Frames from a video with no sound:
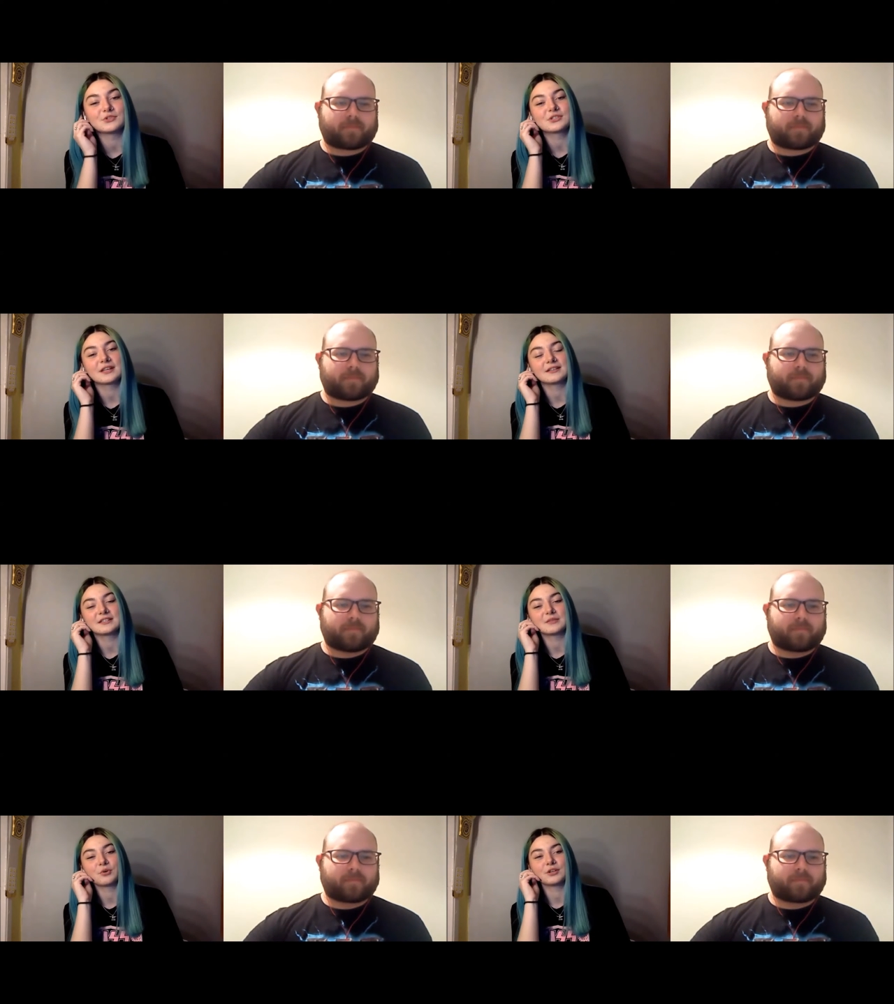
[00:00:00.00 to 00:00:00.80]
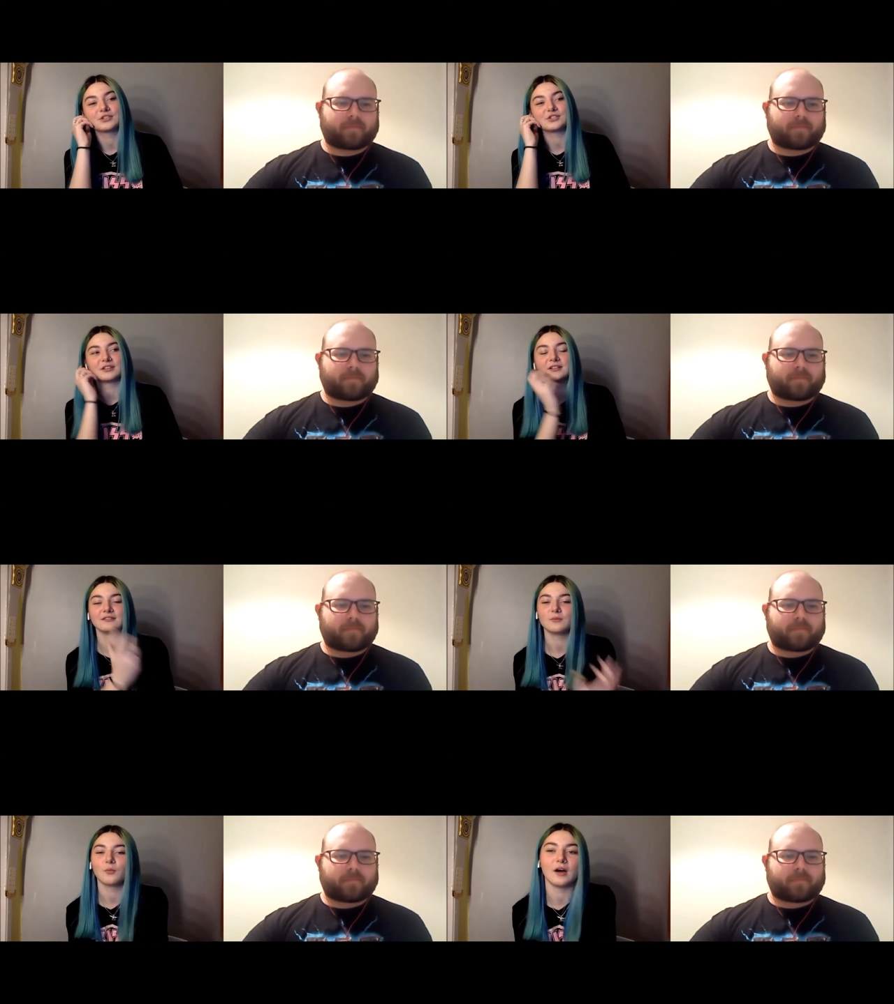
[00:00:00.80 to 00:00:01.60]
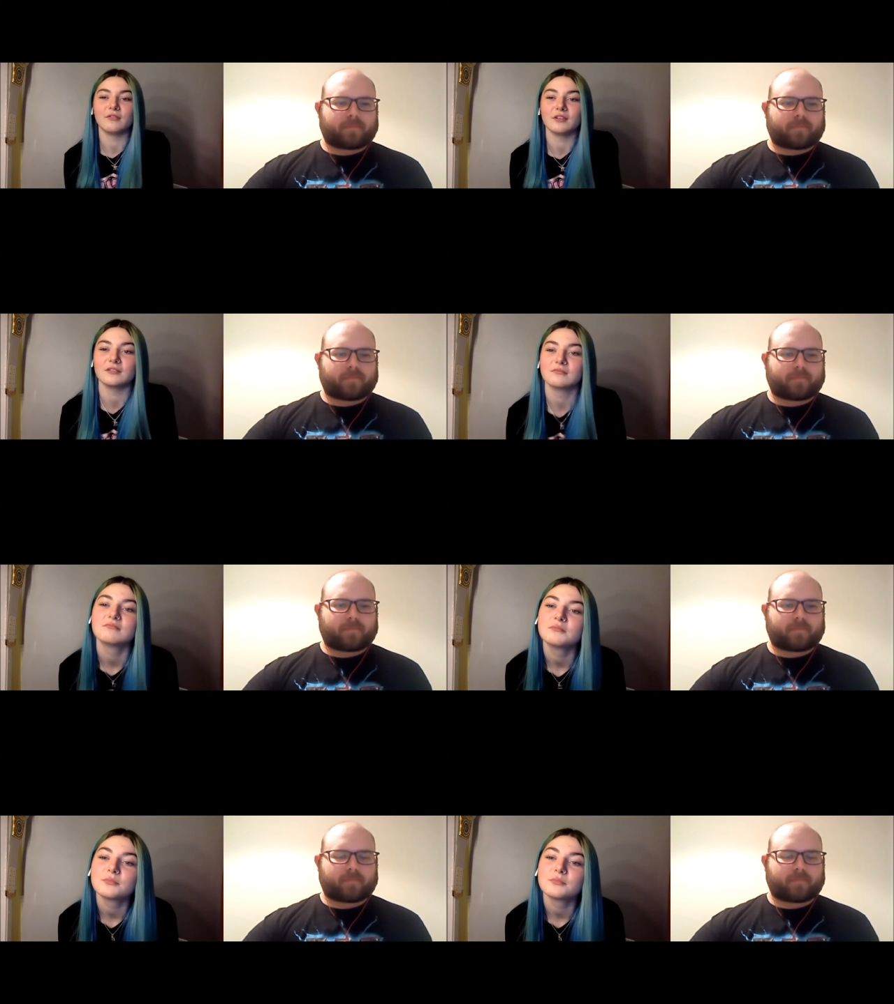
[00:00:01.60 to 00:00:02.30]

Speaker 1: We just like to support each other in whatever